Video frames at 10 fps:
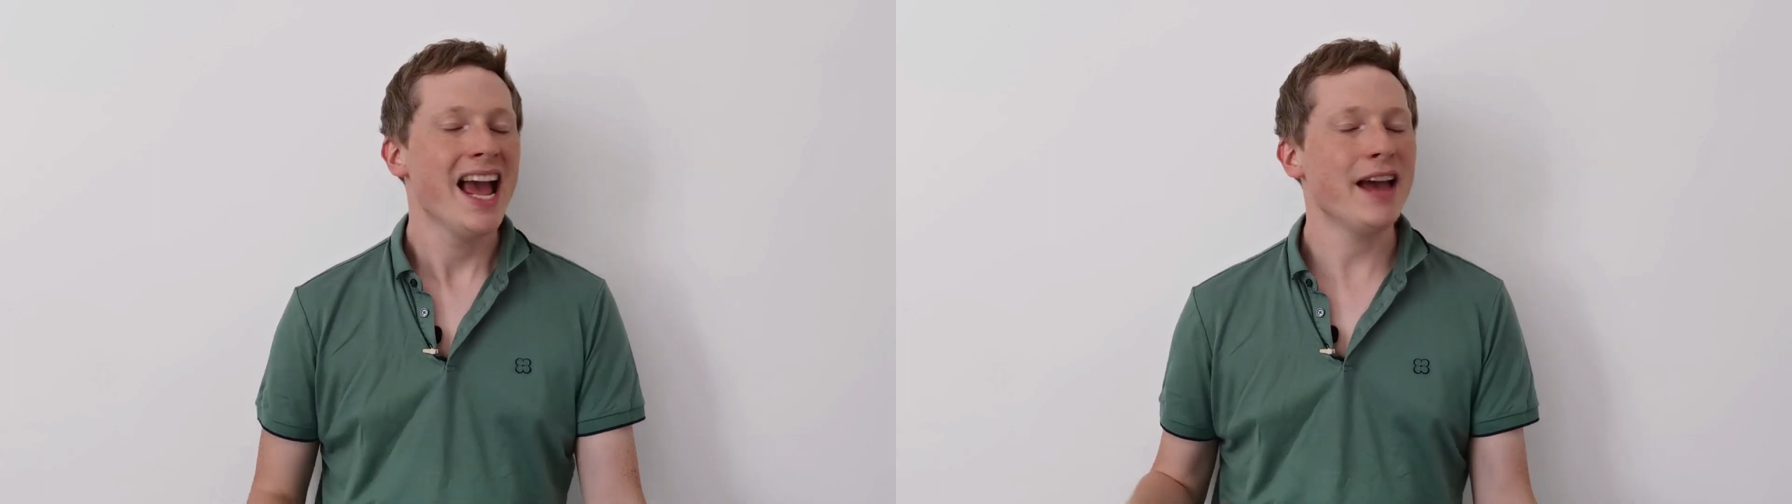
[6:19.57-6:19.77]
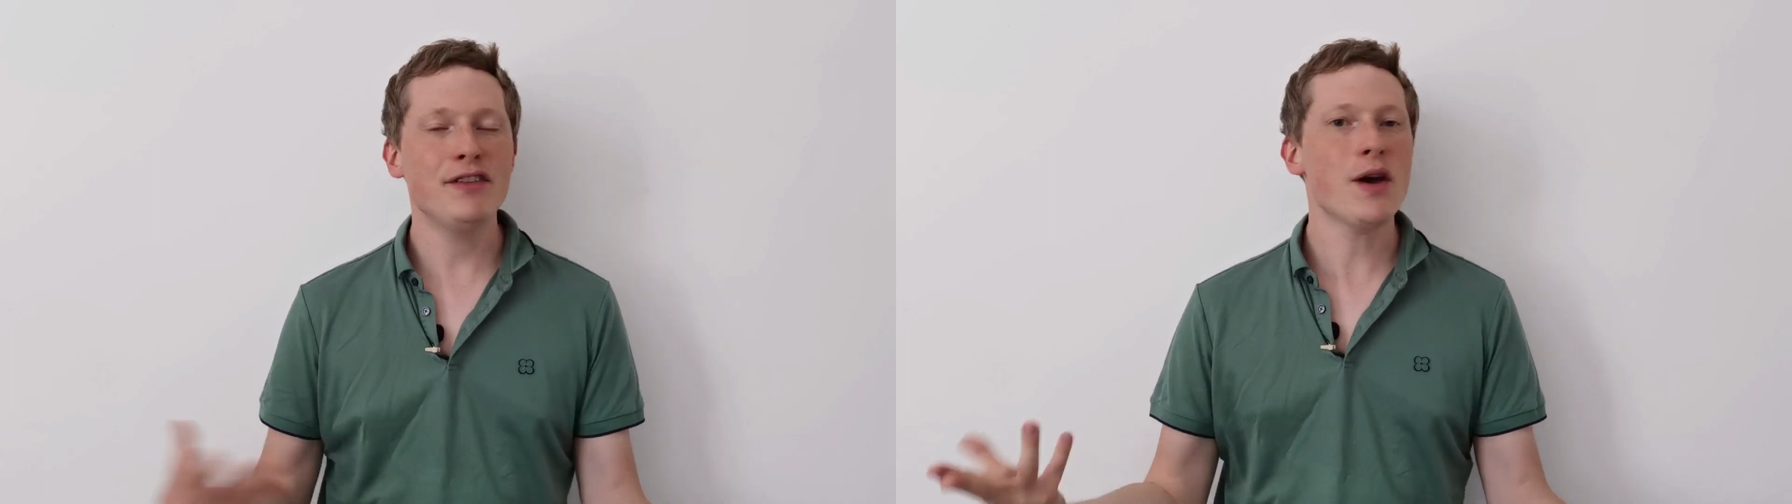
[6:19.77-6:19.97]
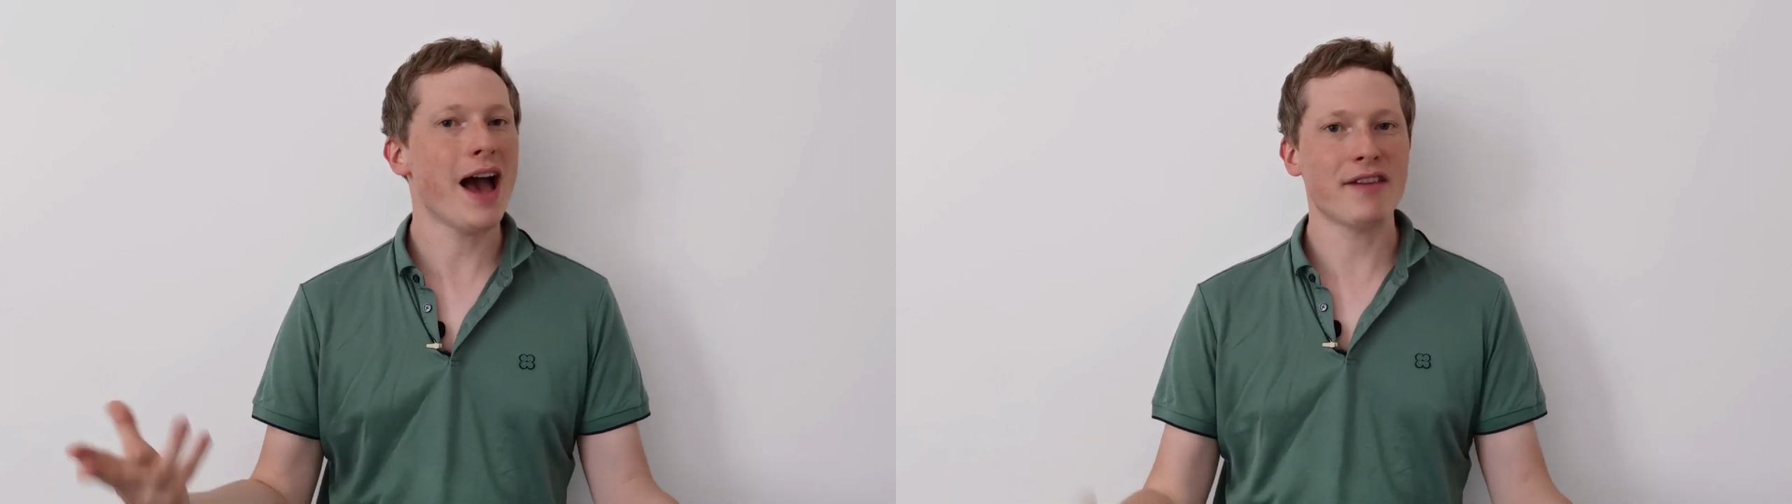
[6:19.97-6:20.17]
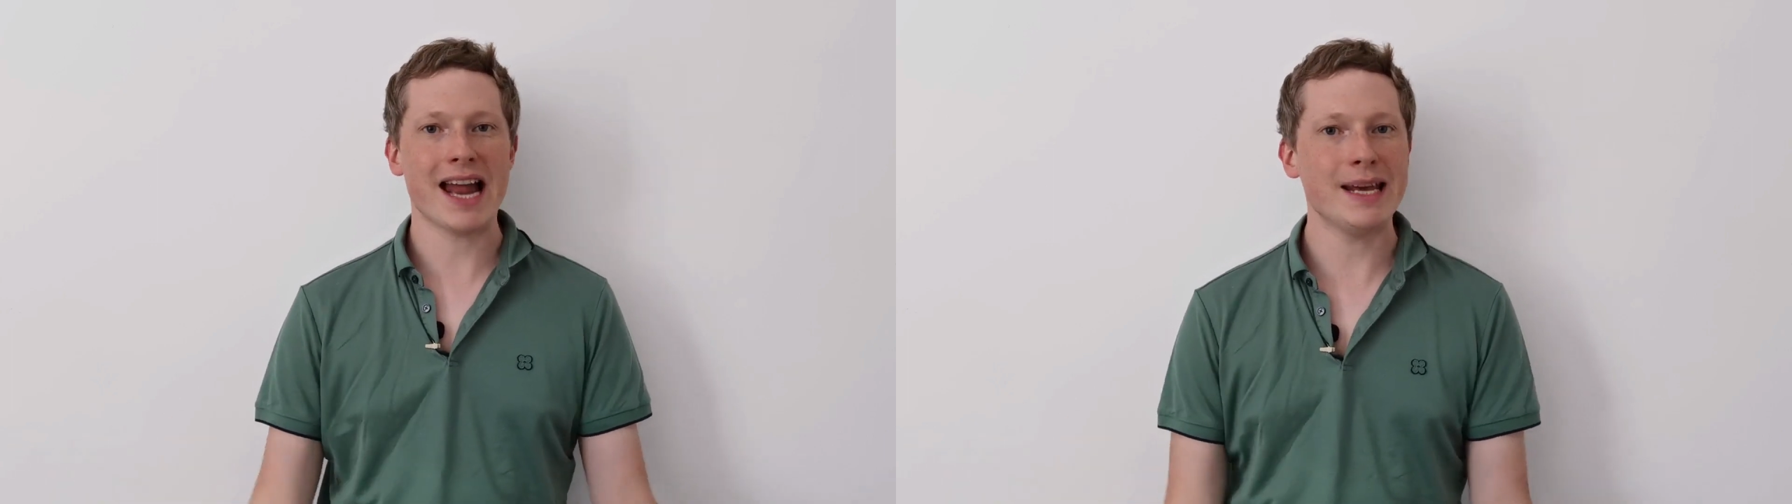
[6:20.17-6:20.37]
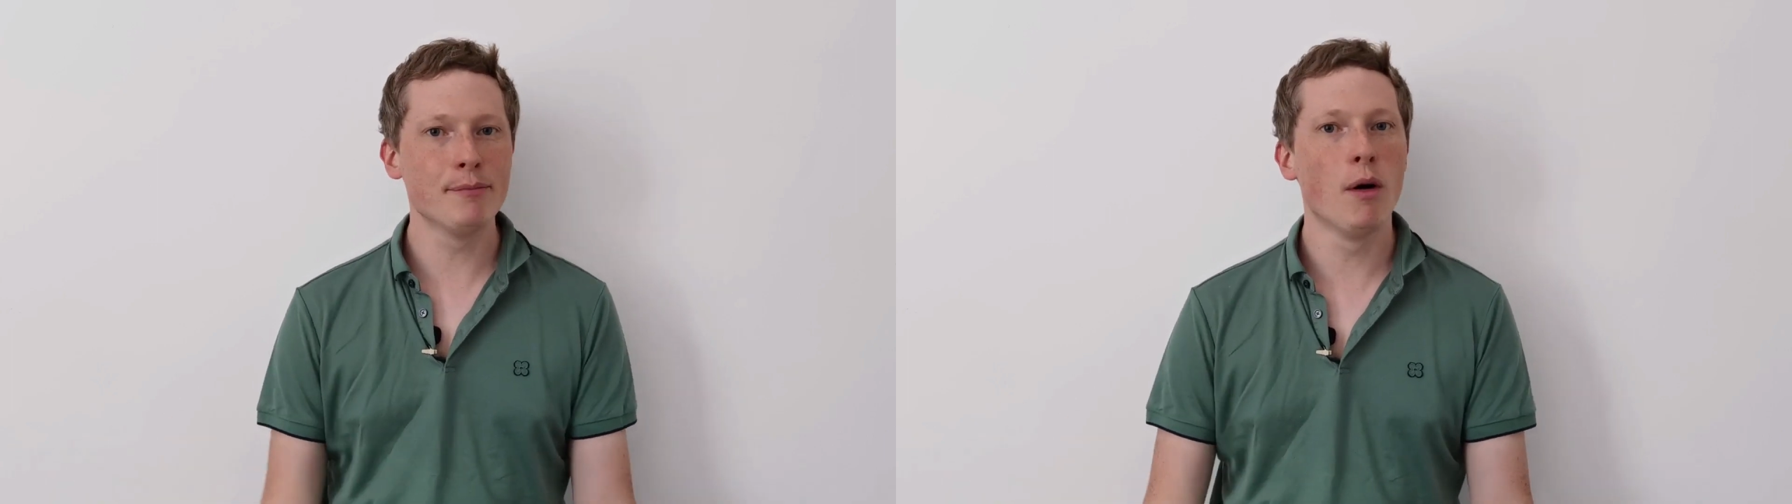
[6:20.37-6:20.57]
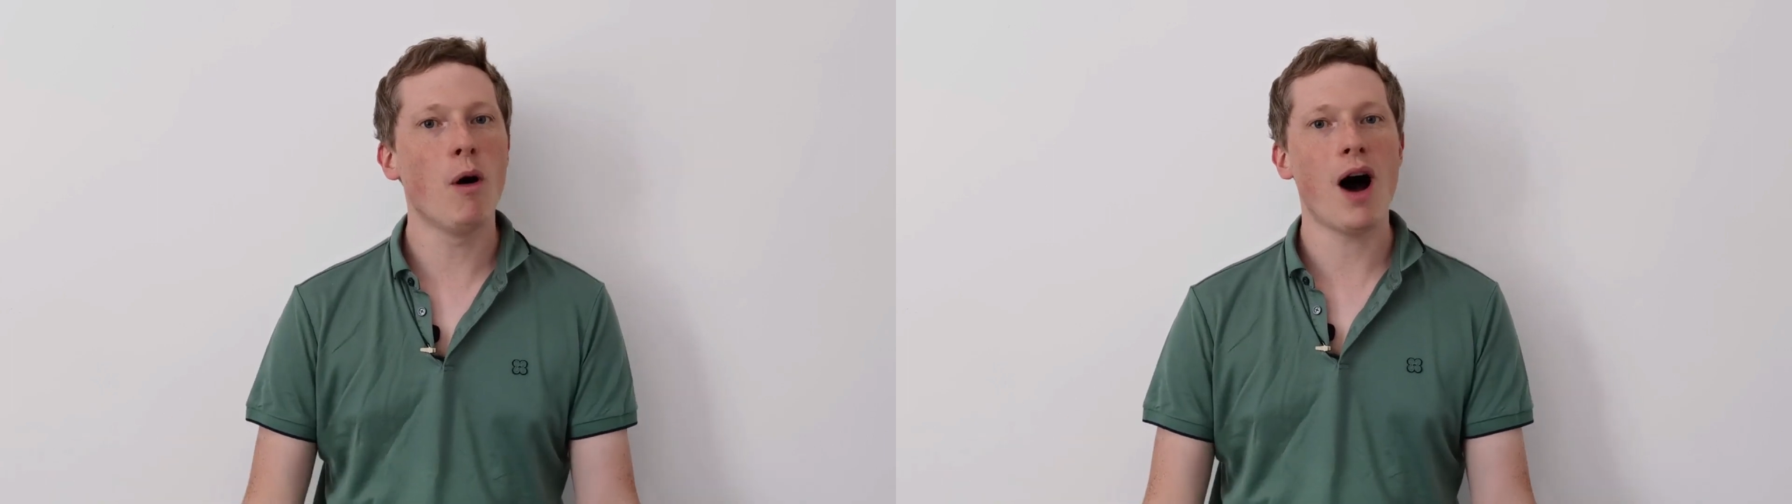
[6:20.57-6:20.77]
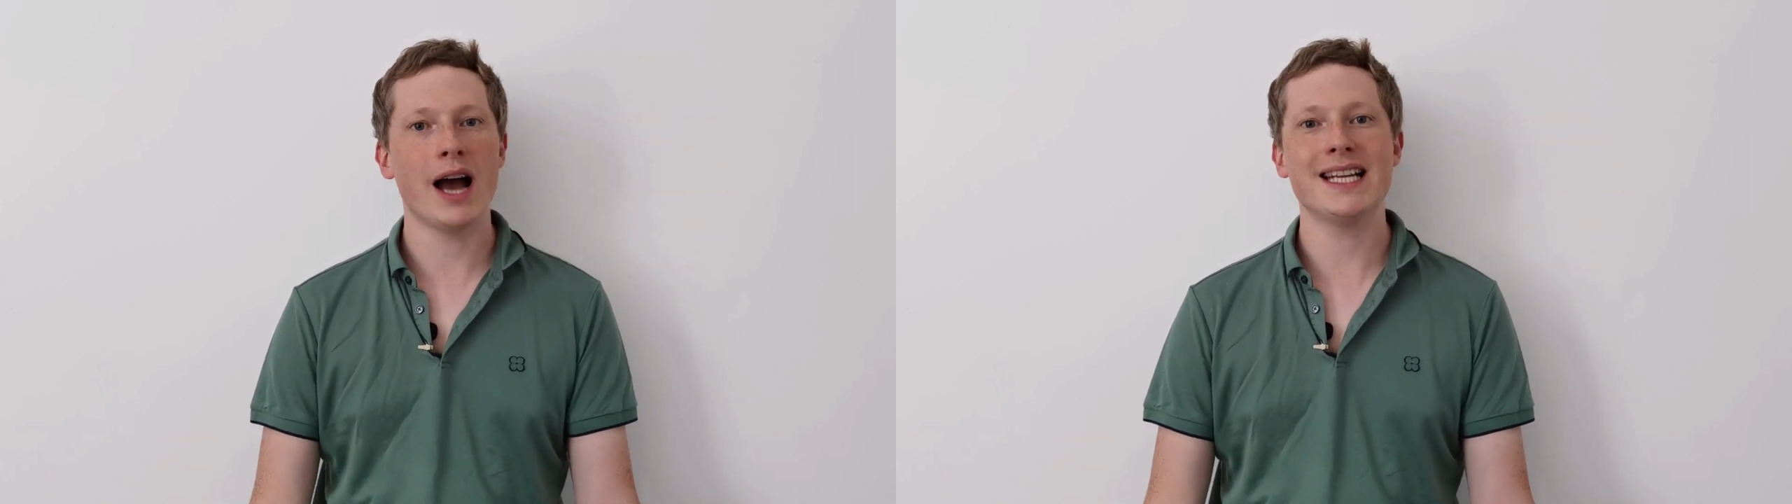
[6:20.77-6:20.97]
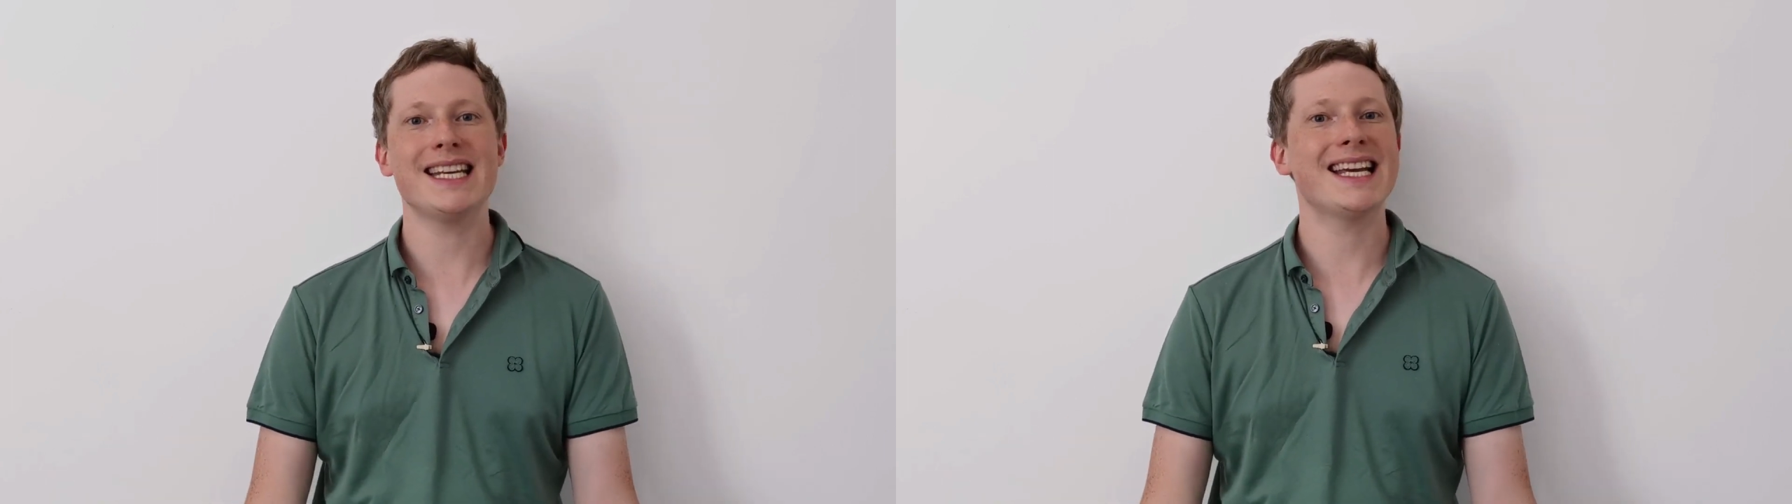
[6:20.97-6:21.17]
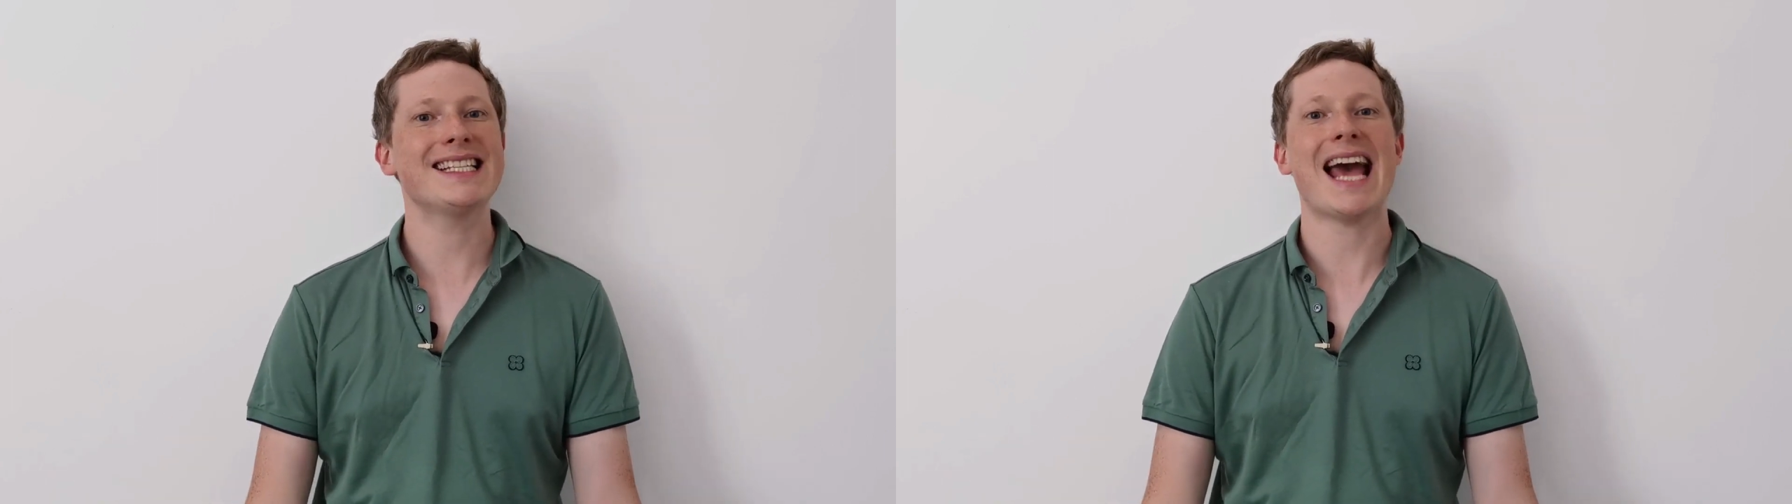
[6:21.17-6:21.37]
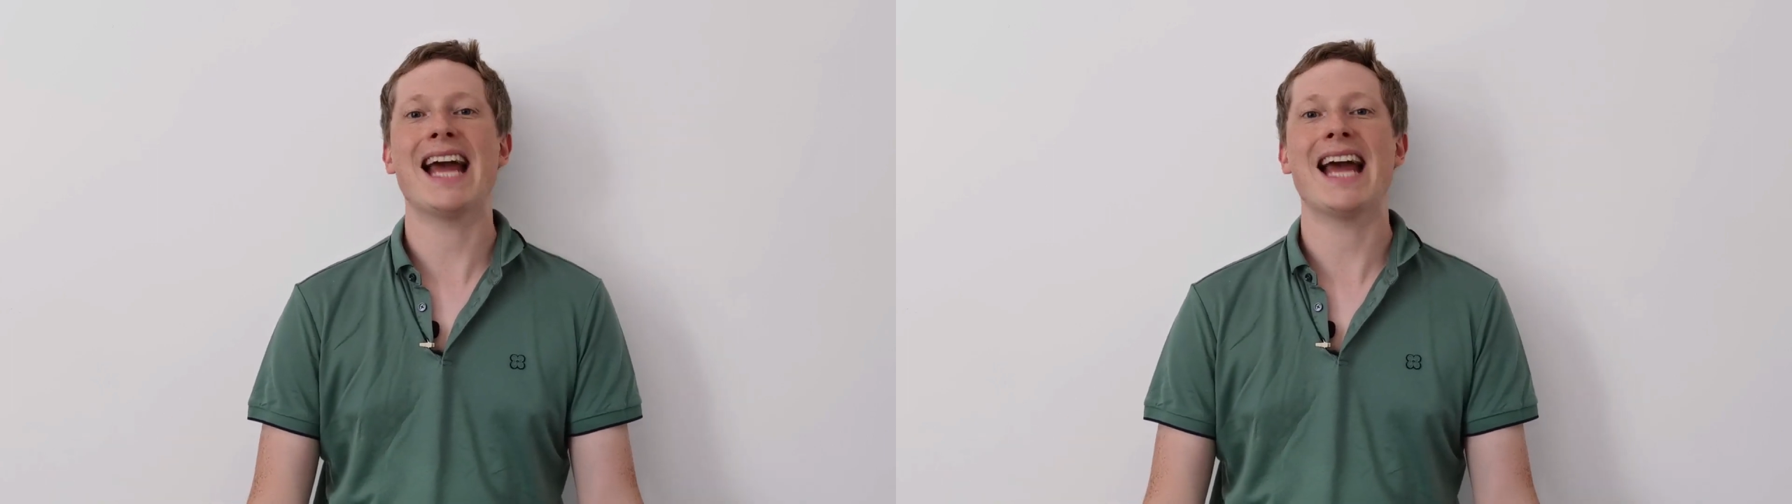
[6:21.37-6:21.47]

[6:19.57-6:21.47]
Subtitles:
If you have any more ideas,